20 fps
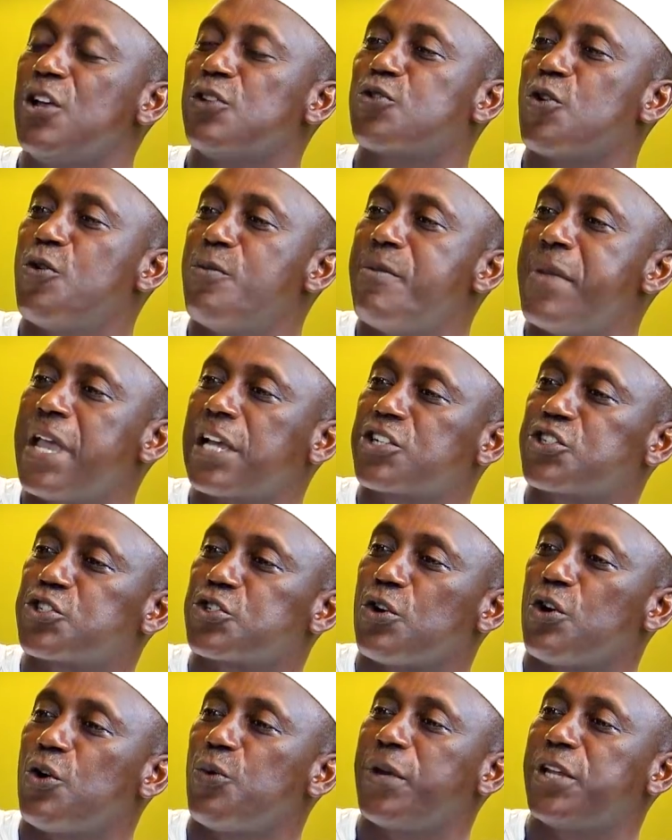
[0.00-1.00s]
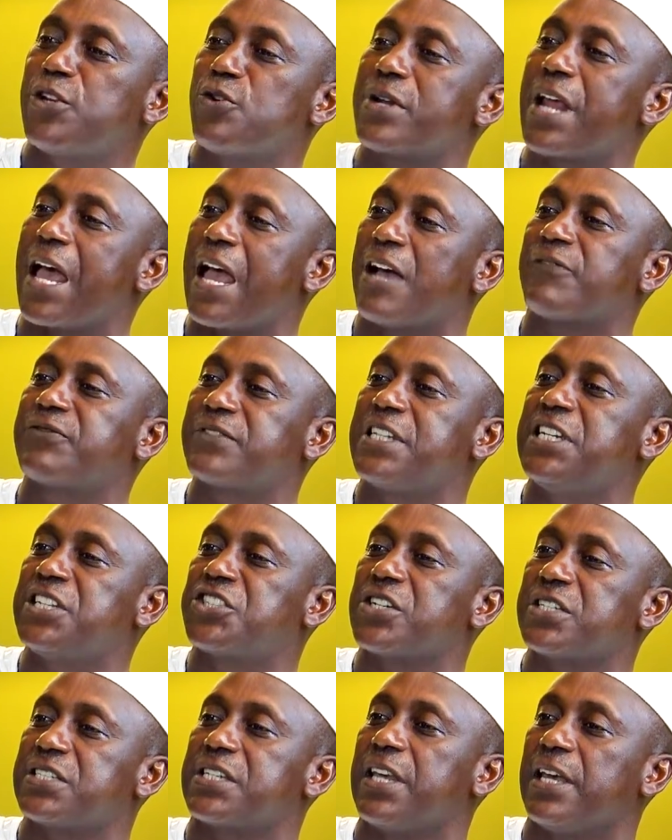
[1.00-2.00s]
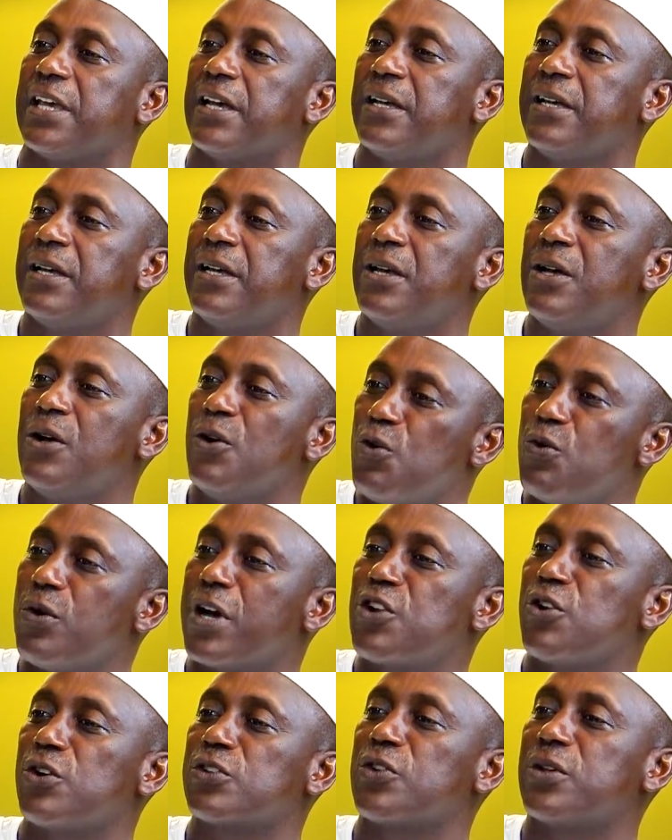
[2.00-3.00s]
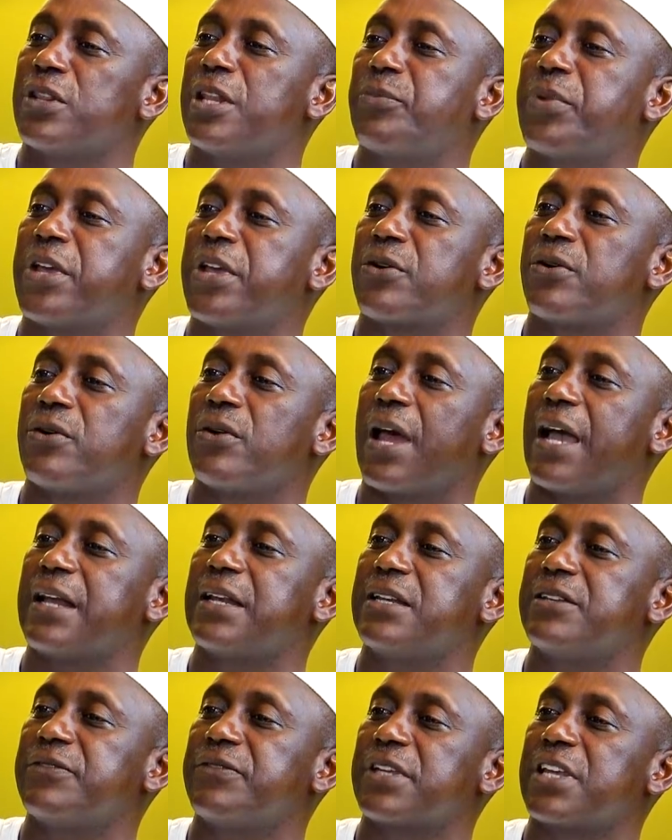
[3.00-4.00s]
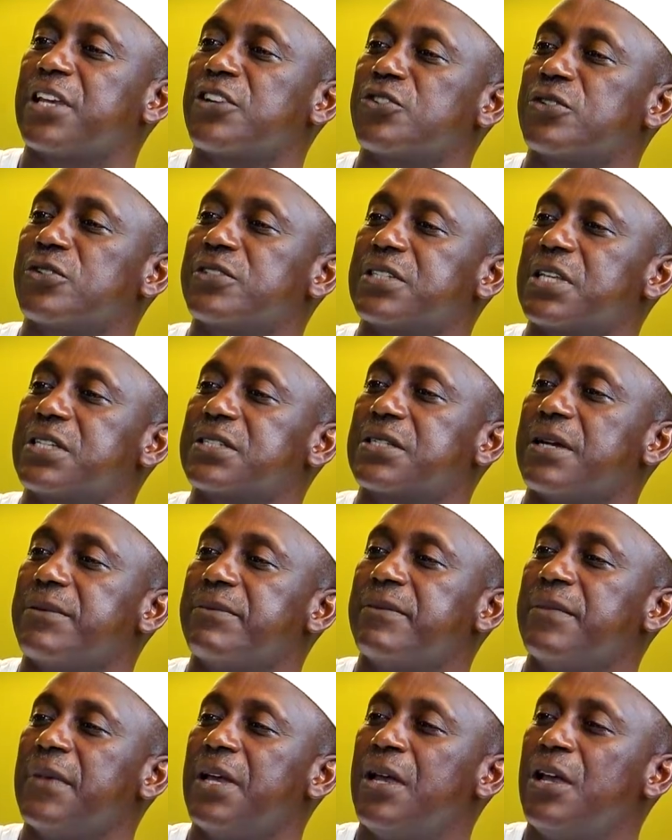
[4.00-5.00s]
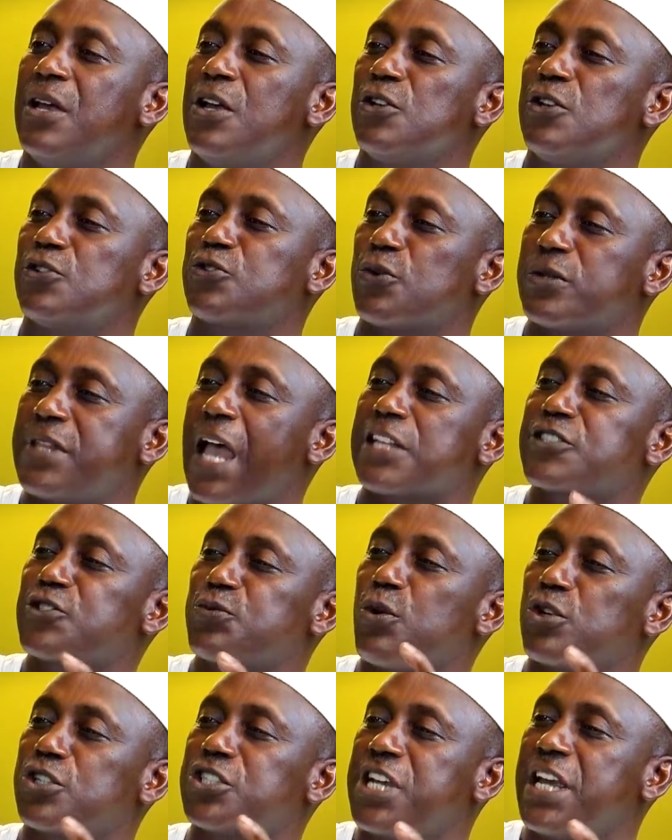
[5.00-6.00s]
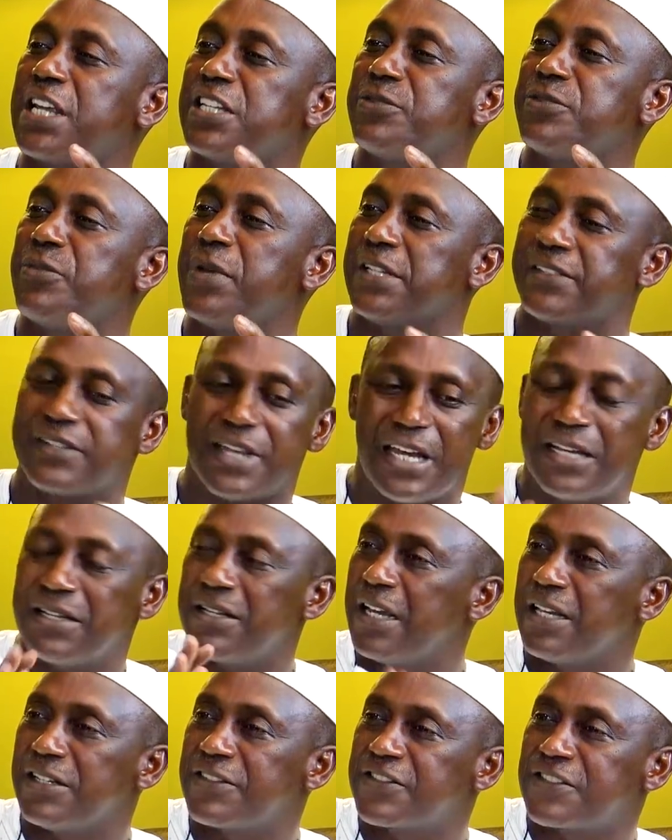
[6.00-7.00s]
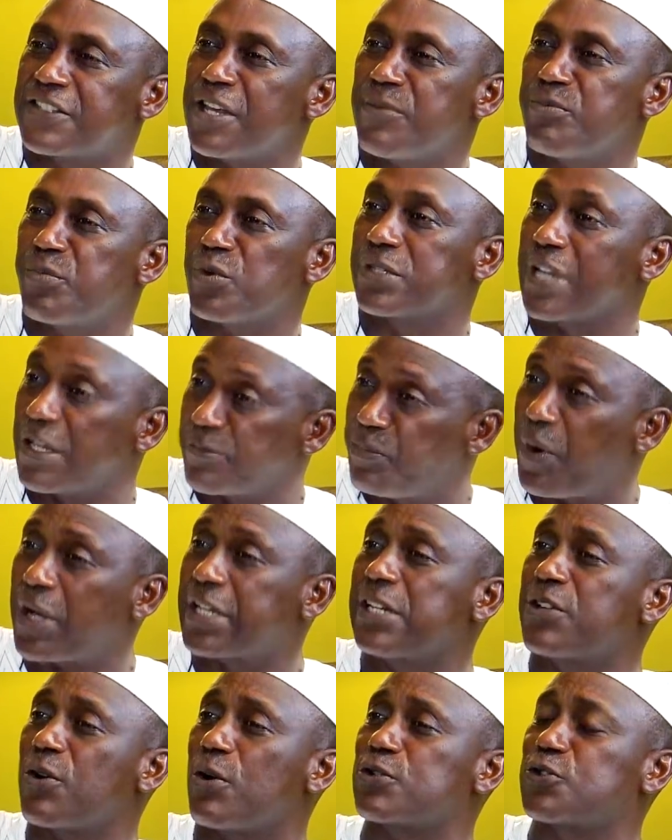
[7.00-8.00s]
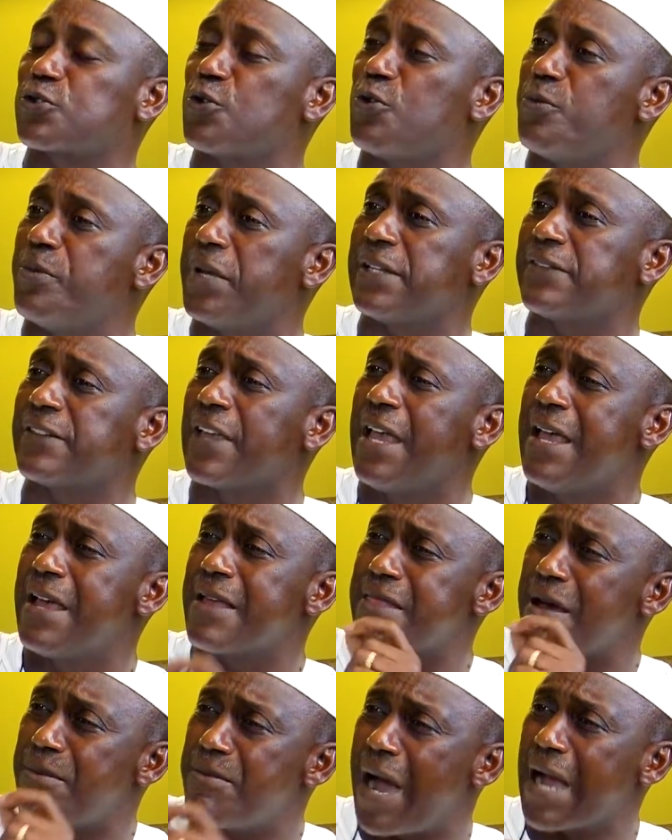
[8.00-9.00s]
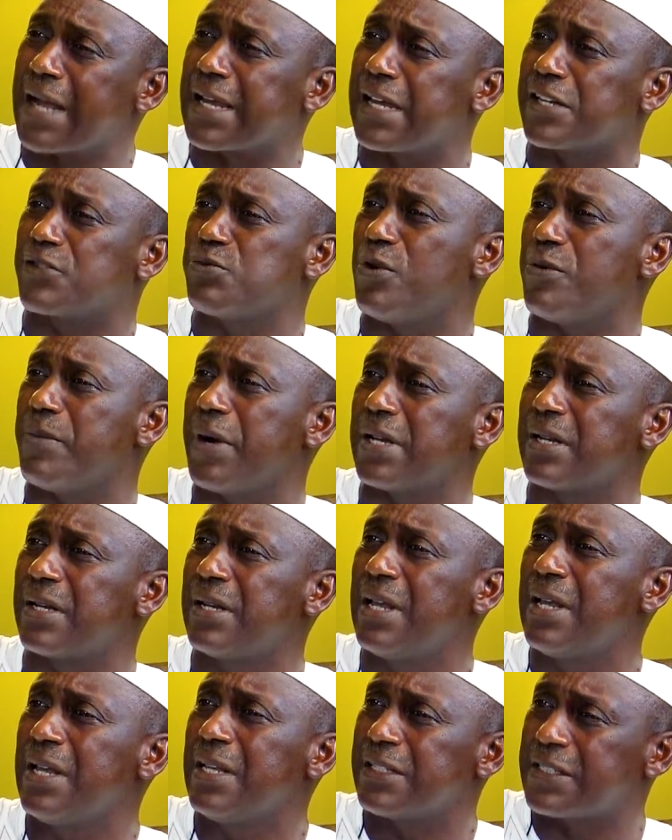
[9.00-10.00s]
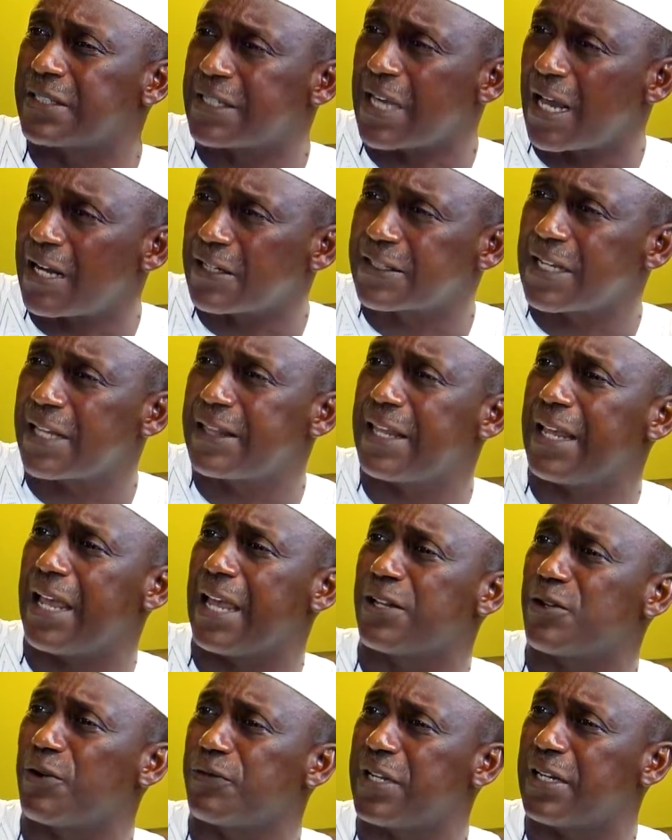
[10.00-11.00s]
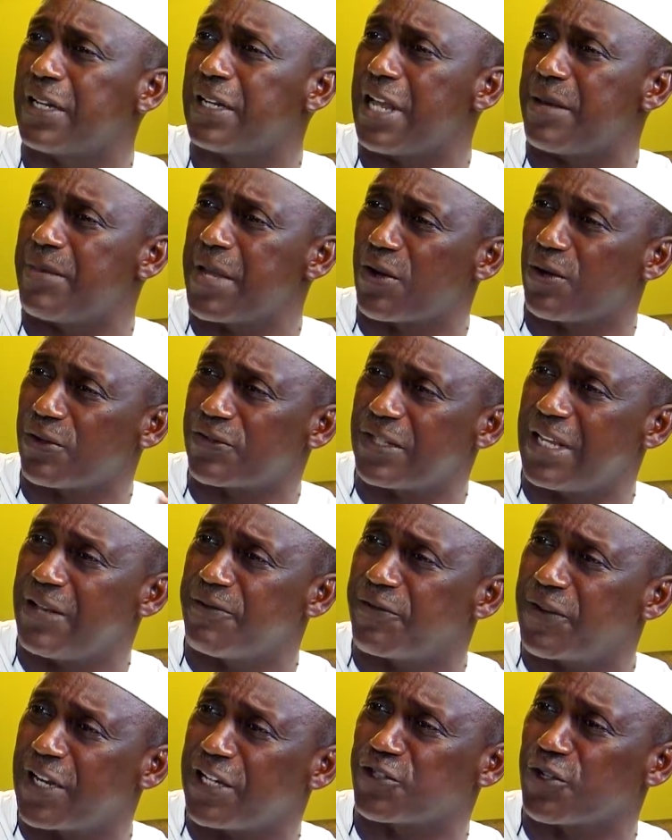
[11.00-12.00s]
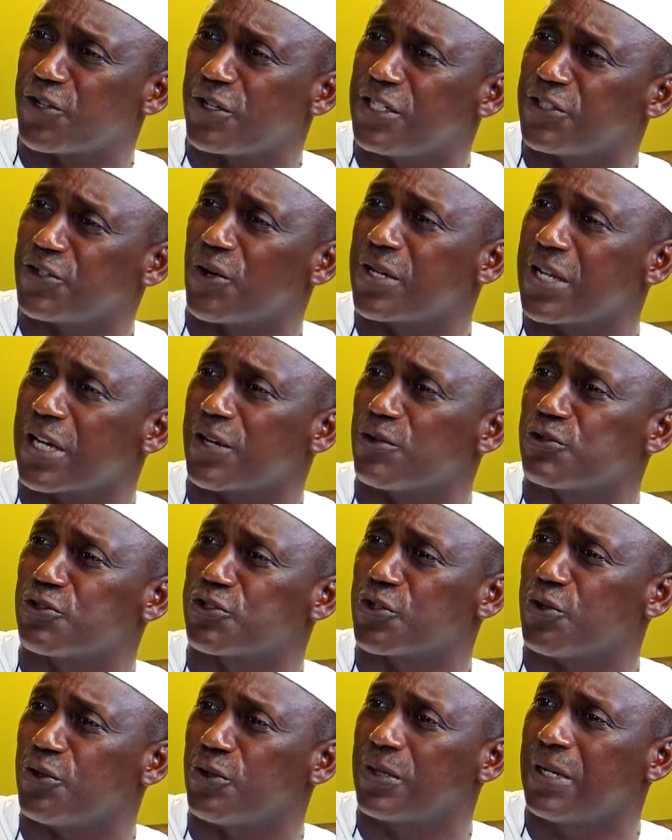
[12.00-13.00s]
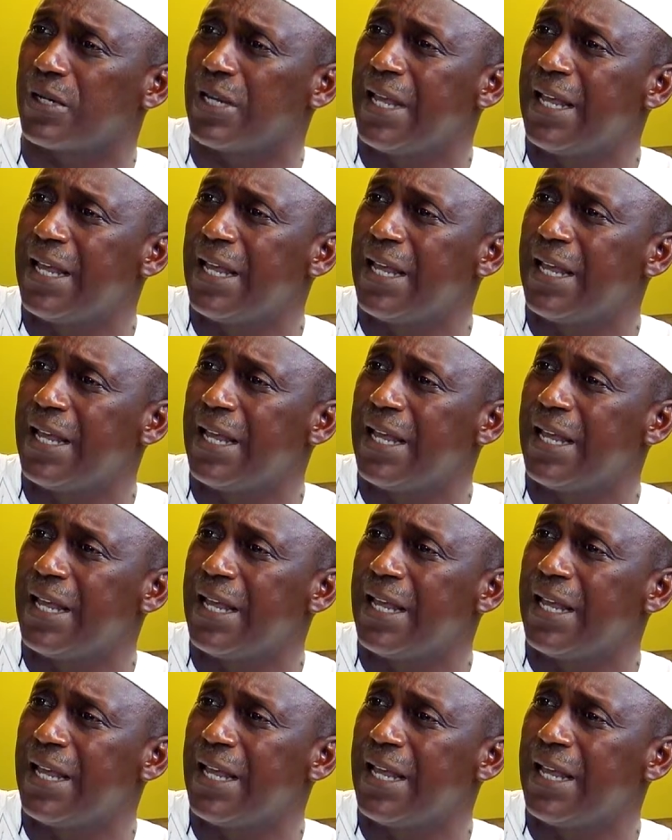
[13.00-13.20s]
to make sure we don't have teachers here who are not on the payroll identification system. So that's what change means in simple terms. But it also means the market woman sells at the end of the day because inflation is under control.